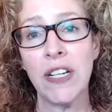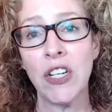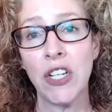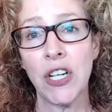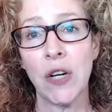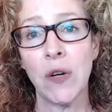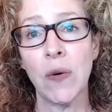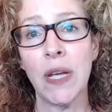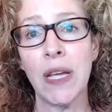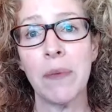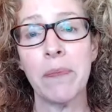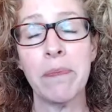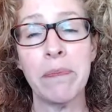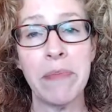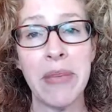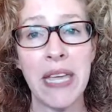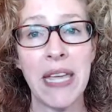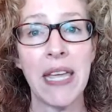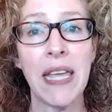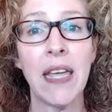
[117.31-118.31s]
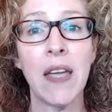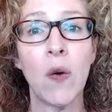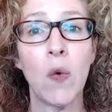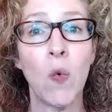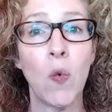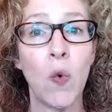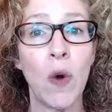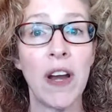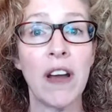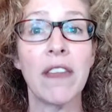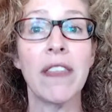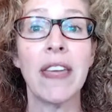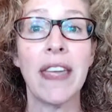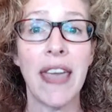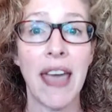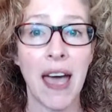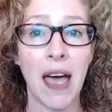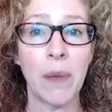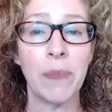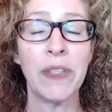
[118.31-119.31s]
showing me where the
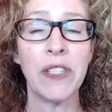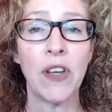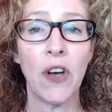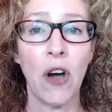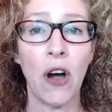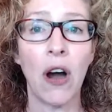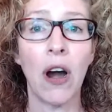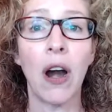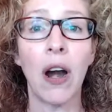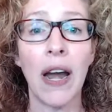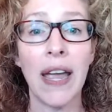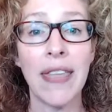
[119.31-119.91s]
gaps are.